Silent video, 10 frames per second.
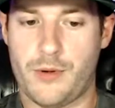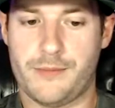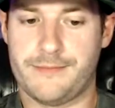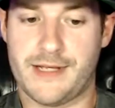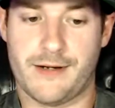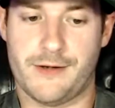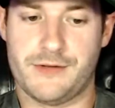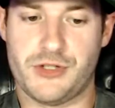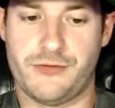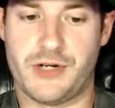
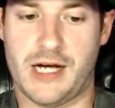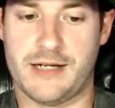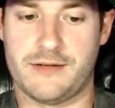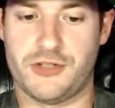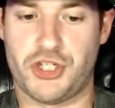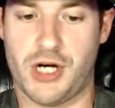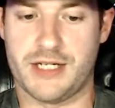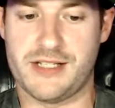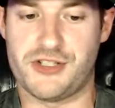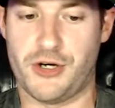you've got
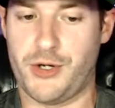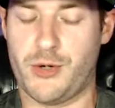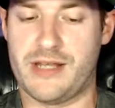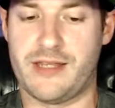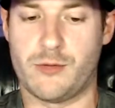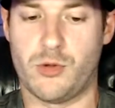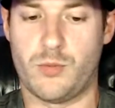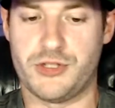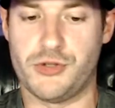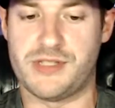Johnny Soto. I think will
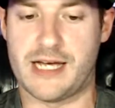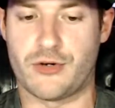use that